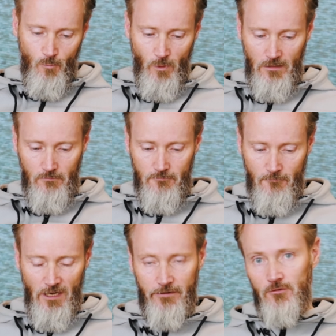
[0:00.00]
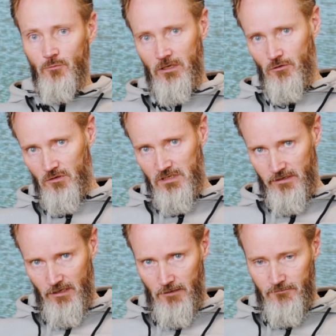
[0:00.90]
well, why not wing doors in
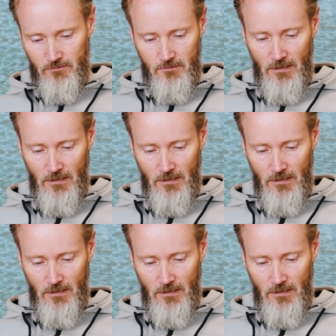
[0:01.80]
the aft?